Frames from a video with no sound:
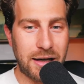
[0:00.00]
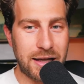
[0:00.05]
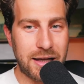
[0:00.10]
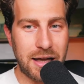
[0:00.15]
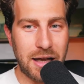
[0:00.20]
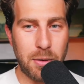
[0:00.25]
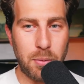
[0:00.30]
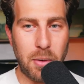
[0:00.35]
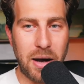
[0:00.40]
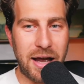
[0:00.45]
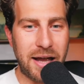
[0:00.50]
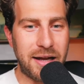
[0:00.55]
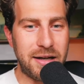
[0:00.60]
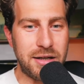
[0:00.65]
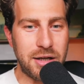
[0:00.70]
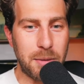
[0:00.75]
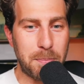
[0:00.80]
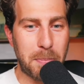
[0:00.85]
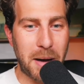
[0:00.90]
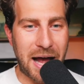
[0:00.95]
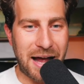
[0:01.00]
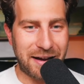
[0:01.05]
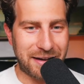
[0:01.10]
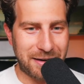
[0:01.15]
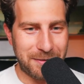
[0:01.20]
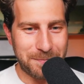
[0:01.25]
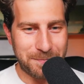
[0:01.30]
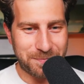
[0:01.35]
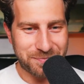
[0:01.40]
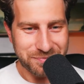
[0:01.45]
it away, and you're
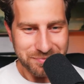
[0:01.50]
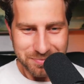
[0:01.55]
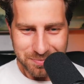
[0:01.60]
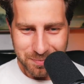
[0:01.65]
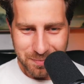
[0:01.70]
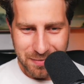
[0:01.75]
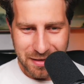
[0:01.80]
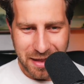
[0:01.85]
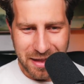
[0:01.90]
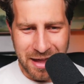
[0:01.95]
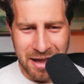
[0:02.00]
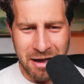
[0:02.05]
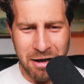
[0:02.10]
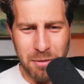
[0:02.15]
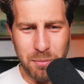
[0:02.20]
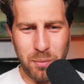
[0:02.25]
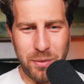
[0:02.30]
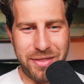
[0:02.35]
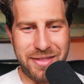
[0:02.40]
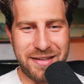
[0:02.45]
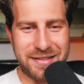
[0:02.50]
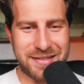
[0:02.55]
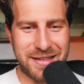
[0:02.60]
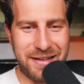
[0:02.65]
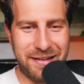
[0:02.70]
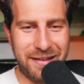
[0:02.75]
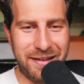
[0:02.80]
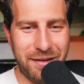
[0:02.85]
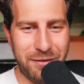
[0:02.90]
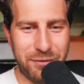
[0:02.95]
back. With this
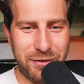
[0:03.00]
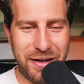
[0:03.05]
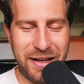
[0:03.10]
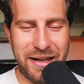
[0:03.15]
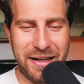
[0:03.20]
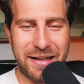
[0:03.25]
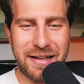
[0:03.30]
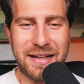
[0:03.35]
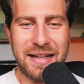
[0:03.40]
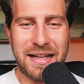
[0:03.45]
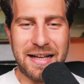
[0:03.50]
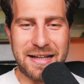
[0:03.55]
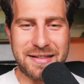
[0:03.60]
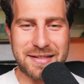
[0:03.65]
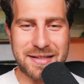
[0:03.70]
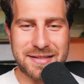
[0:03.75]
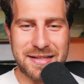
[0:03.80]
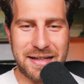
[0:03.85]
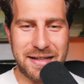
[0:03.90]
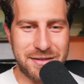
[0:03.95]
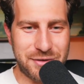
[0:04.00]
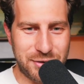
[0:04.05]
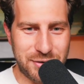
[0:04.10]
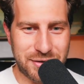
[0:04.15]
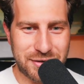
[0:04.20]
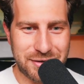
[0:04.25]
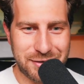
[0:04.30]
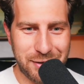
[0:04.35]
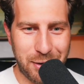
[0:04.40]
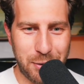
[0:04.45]
lovely, as I said, it's
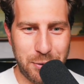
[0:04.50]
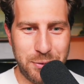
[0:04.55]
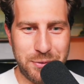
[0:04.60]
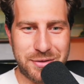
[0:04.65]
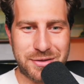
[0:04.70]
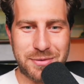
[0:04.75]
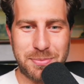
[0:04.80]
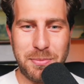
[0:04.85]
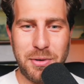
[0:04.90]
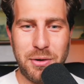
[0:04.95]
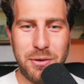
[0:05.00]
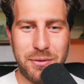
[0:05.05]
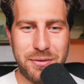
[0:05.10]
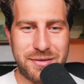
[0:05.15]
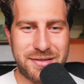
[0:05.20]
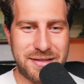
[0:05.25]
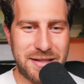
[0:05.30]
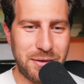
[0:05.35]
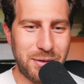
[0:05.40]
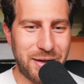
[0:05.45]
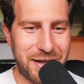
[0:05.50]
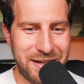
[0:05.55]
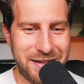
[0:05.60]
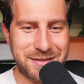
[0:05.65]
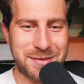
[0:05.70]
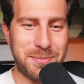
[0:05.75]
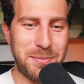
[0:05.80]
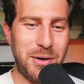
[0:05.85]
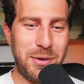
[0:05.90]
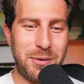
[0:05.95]
just so smooth, silky
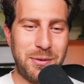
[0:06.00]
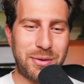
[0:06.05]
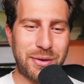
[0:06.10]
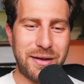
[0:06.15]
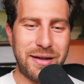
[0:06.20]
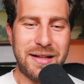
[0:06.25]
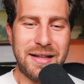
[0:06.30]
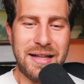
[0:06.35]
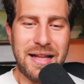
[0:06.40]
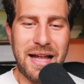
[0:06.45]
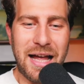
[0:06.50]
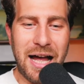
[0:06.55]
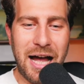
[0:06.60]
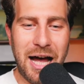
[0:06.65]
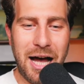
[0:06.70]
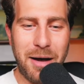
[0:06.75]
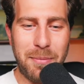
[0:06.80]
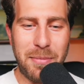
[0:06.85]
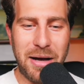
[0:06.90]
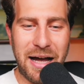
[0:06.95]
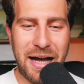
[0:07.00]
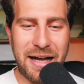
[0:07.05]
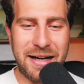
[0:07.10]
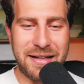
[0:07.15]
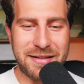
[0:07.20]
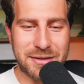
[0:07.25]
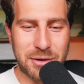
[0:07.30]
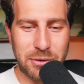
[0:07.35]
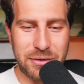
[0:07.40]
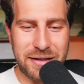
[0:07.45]
smooth. And
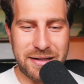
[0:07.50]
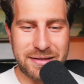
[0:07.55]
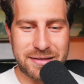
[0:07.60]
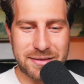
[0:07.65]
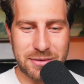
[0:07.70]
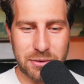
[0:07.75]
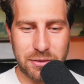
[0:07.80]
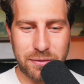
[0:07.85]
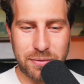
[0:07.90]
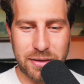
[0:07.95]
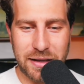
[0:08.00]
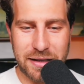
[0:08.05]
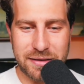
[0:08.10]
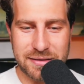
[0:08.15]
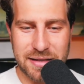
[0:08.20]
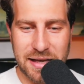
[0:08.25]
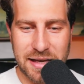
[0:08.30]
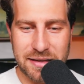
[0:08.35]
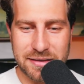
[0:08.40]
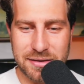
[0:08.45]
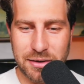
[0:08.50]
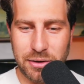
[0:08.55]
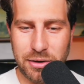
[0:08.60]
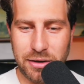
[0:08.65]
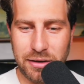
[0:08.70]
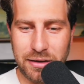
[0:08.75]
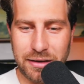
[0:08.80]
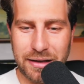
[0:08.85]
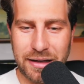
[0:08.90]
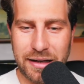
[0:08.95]
it's got these sort of things here, so you
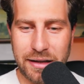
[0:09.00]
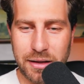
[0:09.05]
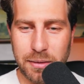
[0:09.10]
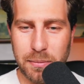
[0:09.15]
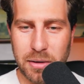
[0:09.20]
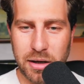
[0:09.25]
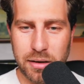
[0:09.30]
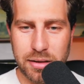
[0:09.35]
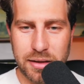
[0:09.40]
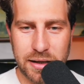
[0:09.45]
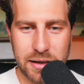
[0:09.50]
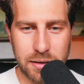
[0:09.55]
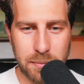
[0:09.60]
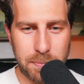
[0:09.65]
can click them. And I think